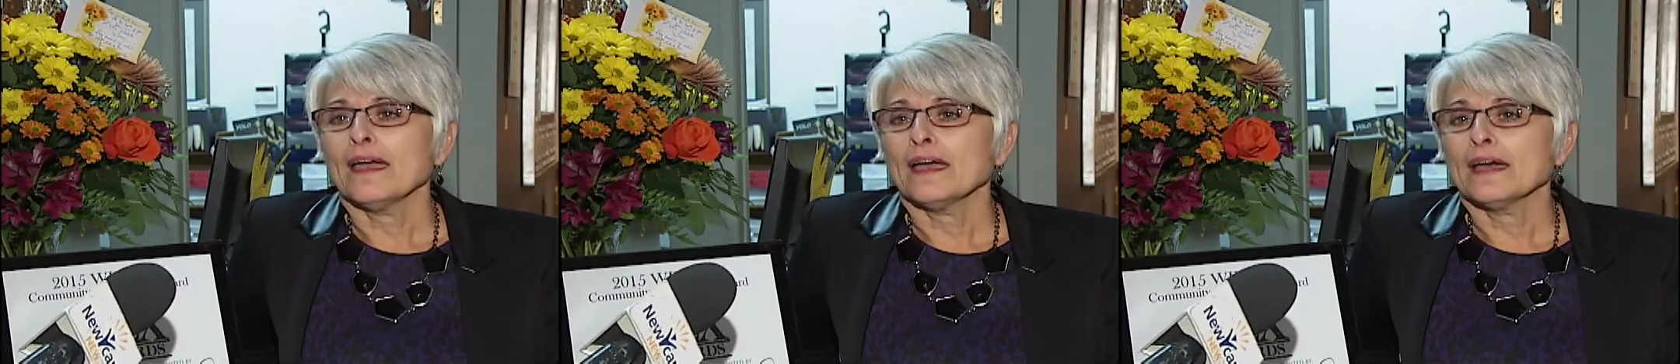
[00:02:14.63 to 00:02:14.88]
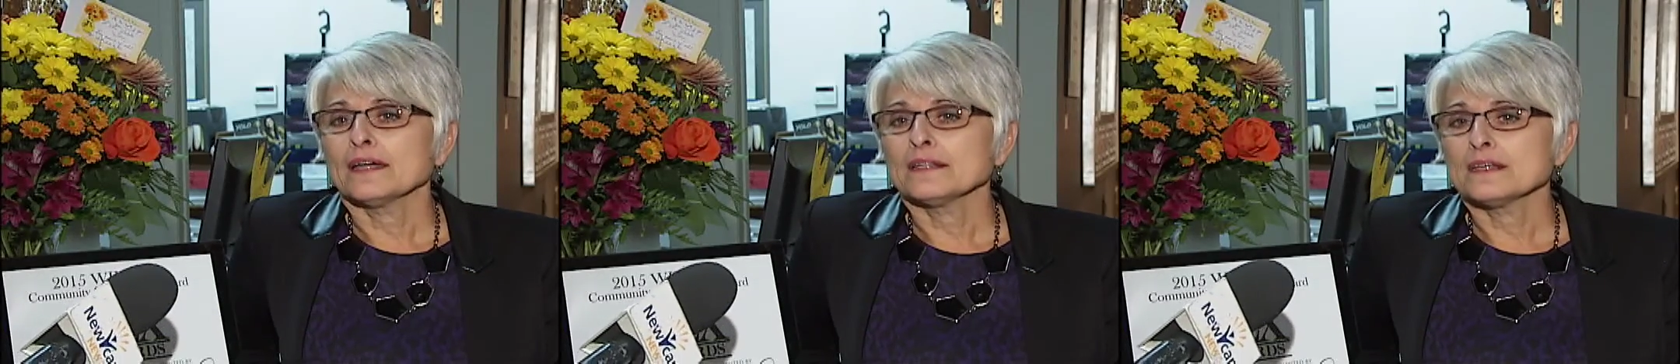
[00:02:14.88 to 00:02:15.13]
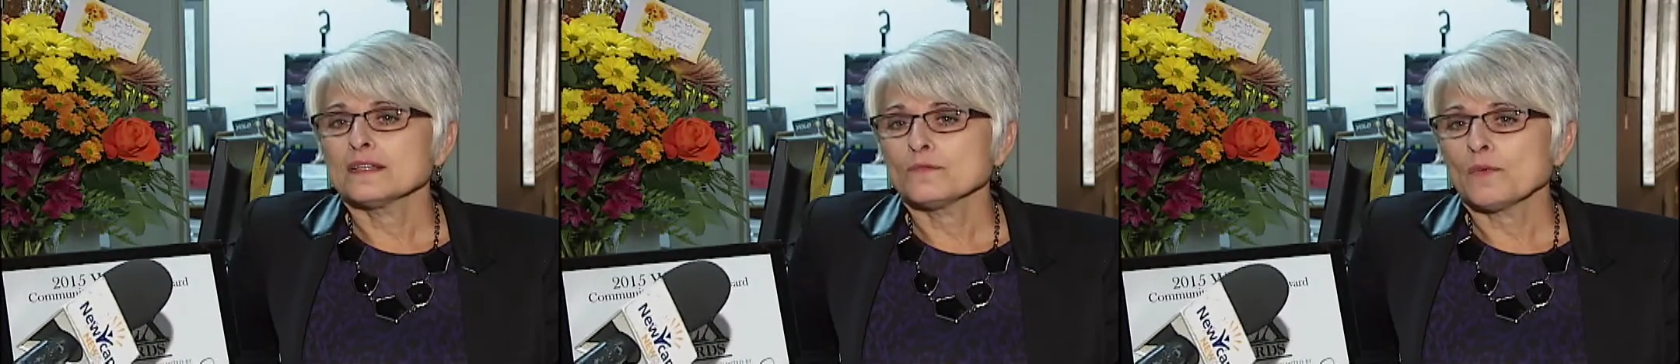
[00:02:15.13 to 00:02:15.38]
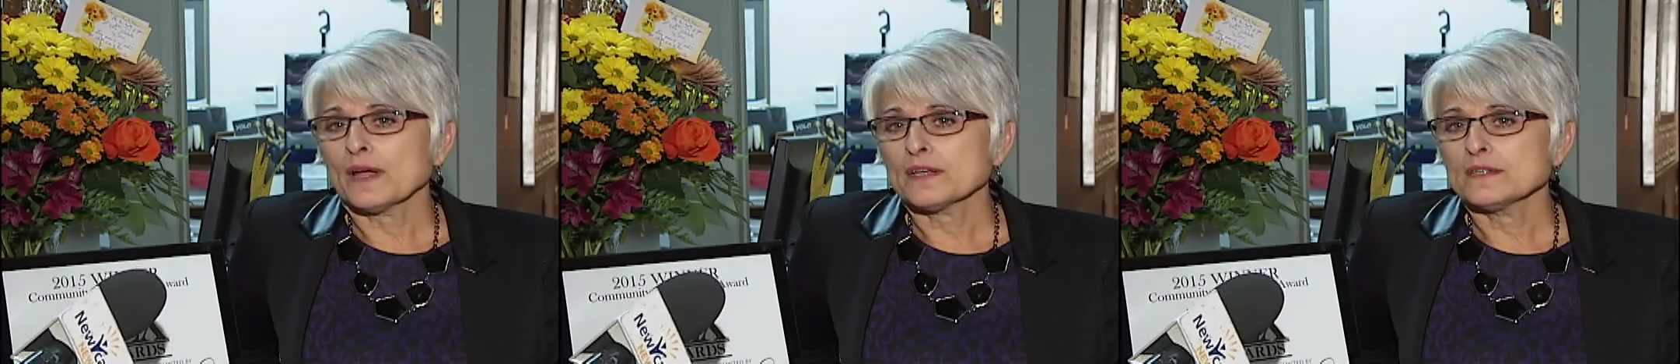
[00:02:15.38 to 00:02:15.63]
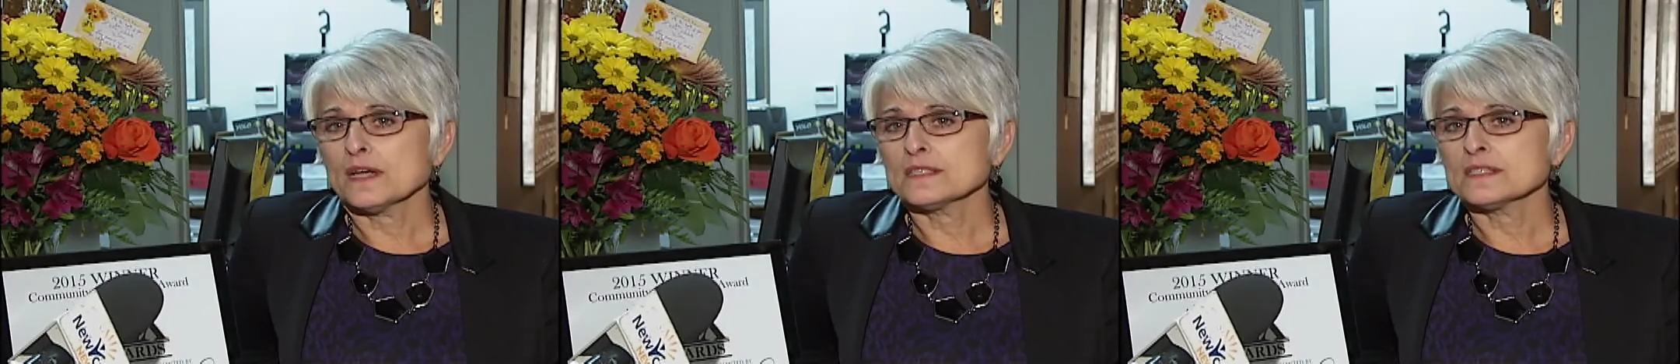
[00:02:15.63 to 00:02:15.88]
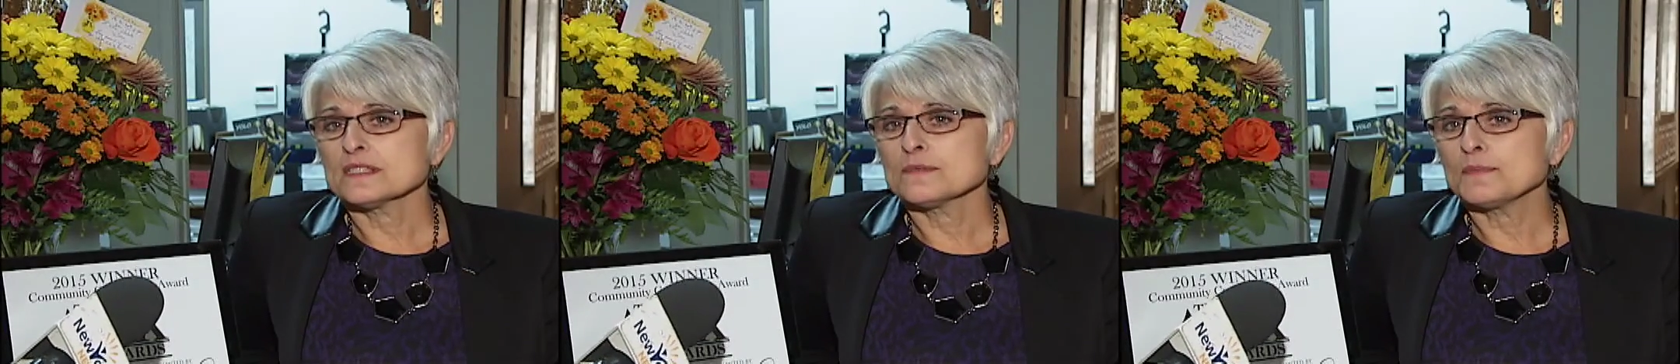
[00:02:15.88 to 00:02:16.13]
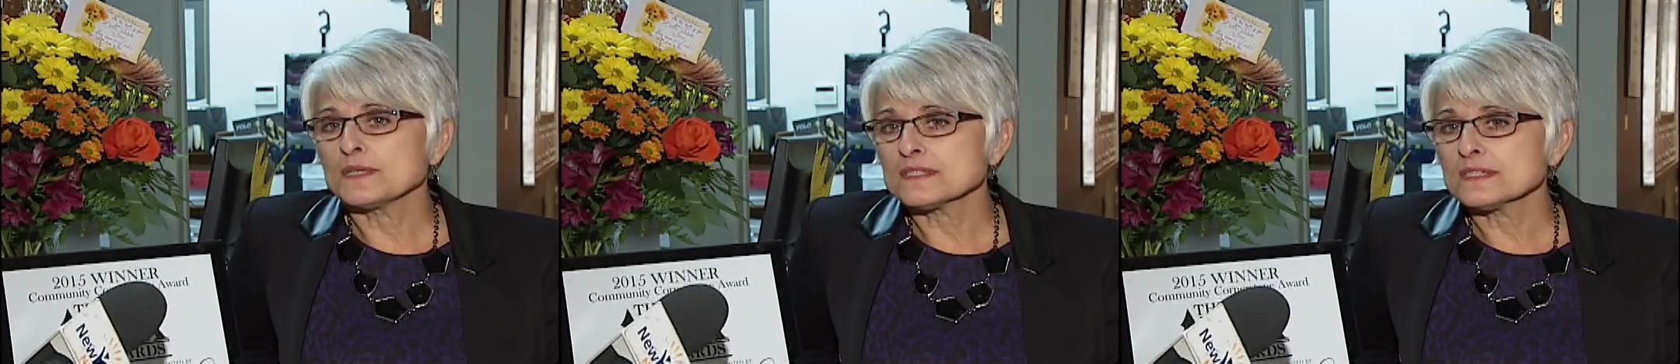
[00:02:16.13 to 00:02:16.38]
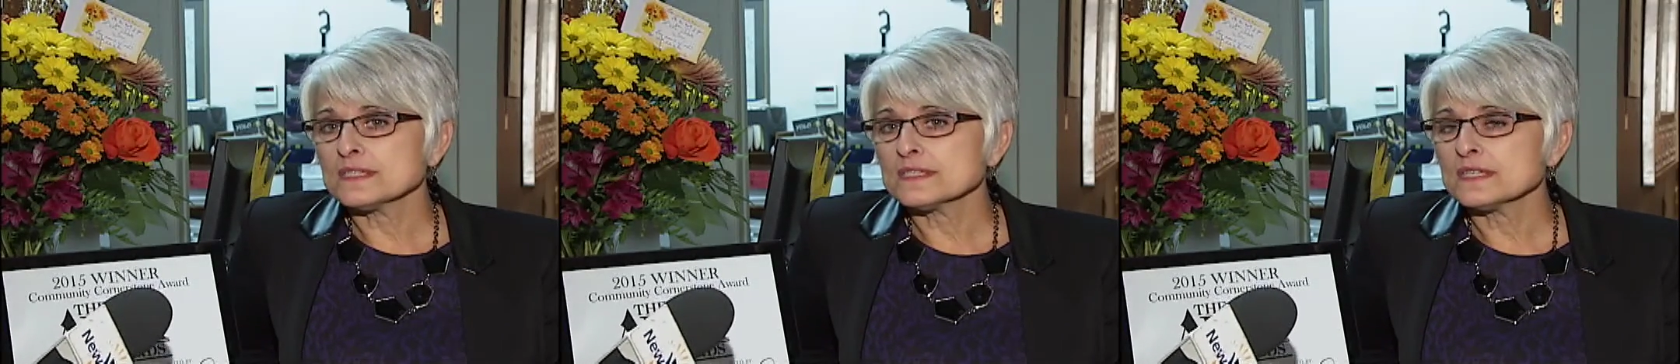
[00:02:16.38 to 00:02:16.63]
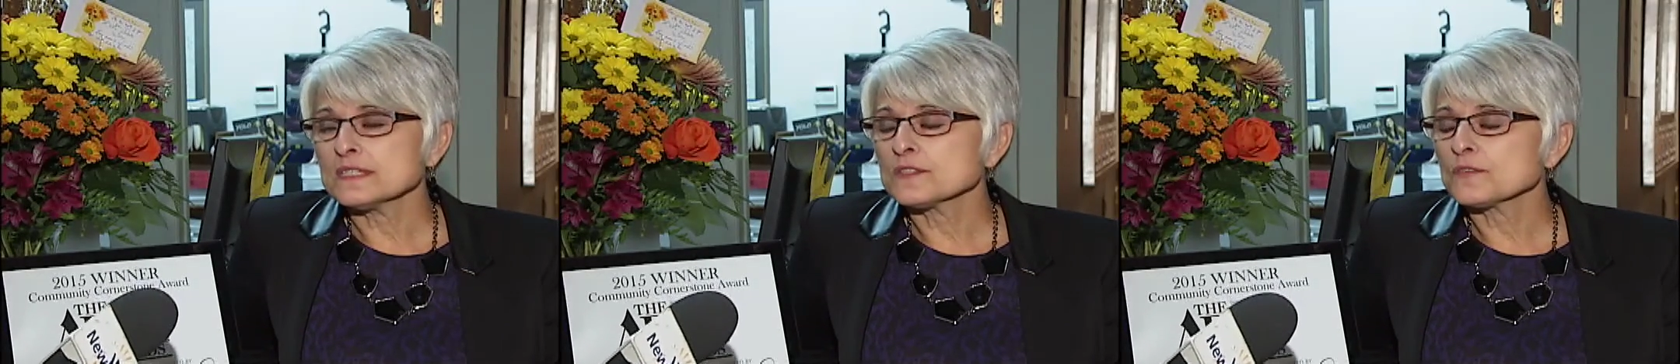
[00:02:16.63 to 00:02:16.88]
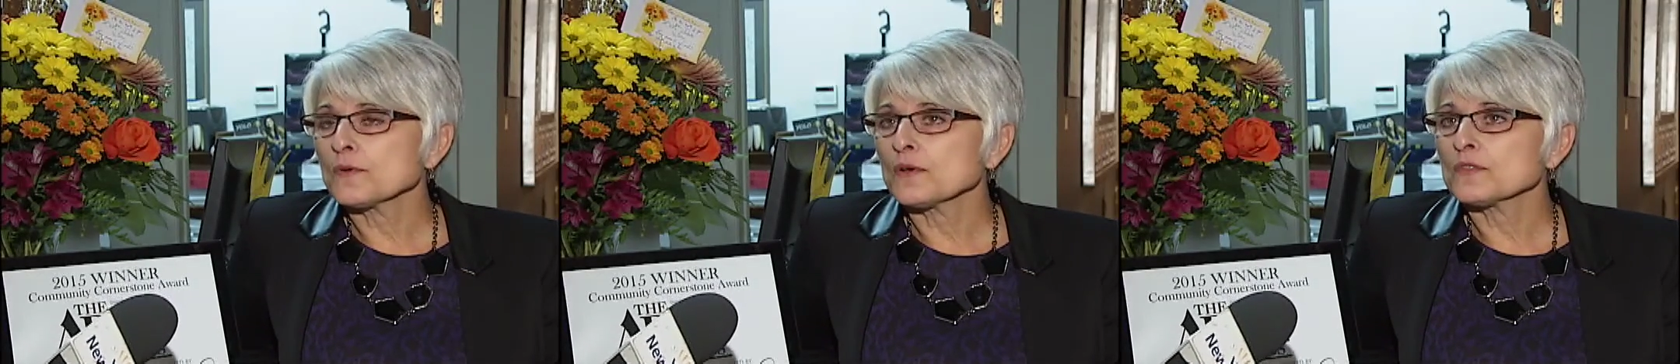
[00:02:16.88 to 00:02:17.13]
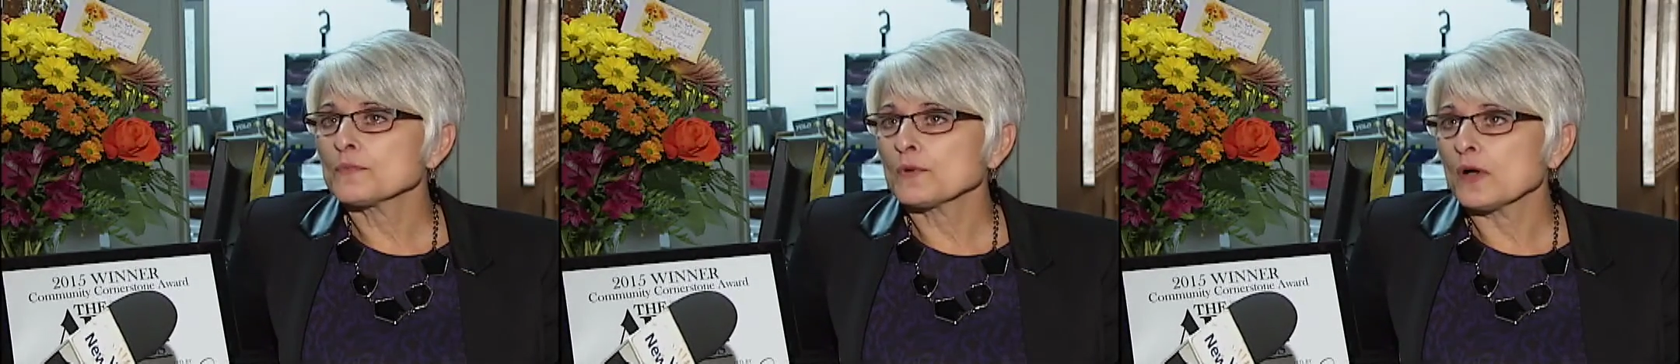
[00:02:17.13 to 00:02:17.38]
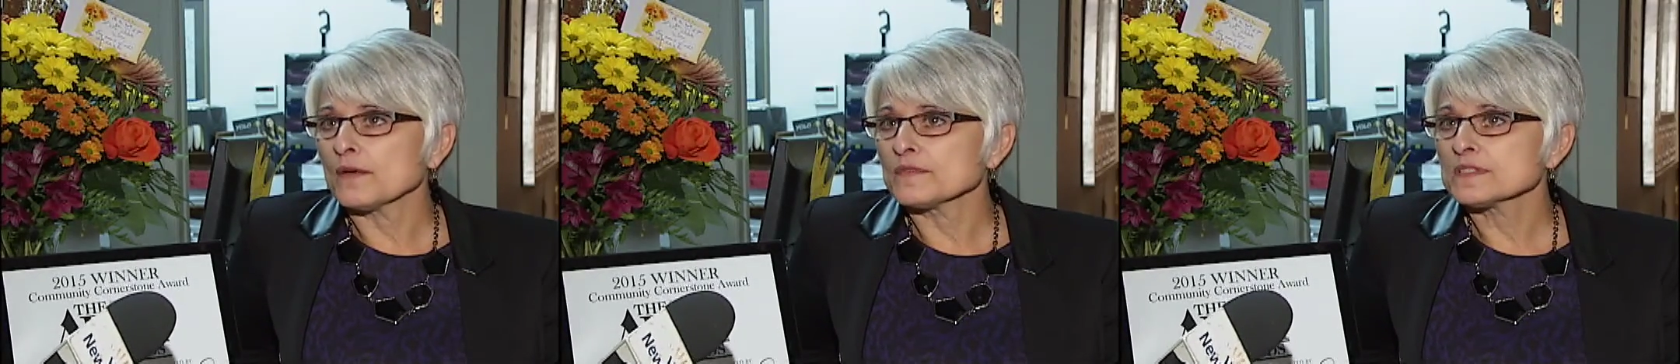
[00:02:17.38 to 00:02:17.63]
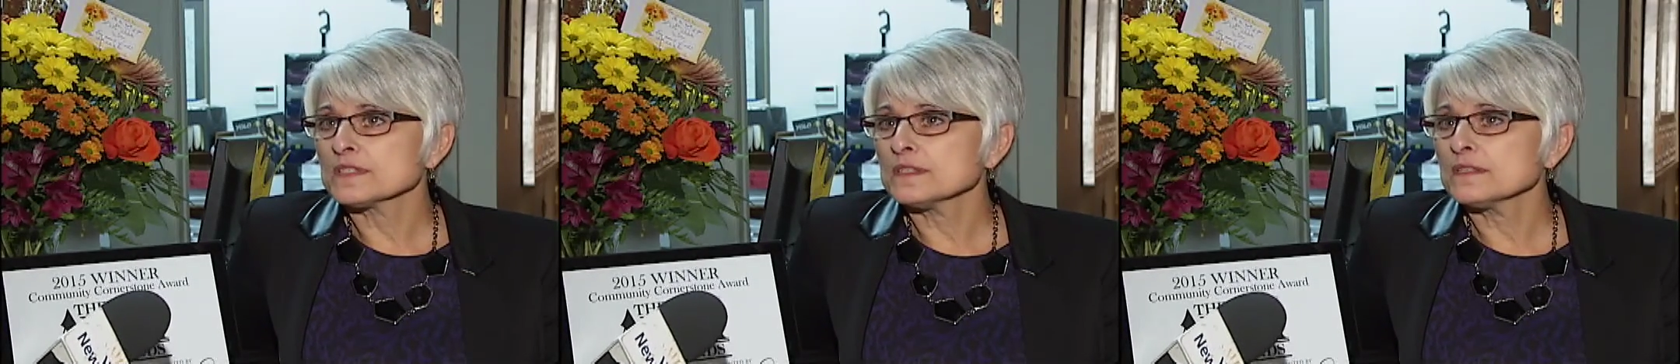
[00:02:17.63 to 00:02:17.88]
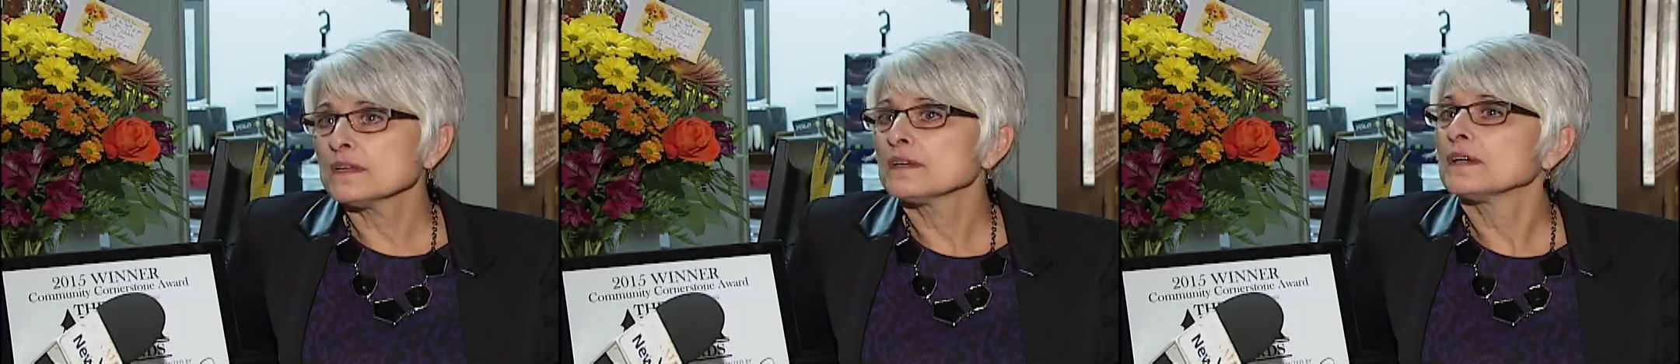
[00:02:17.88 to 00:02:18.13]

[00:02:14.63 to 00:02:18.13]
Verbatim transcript: and it recognizes businesses throughout the provinces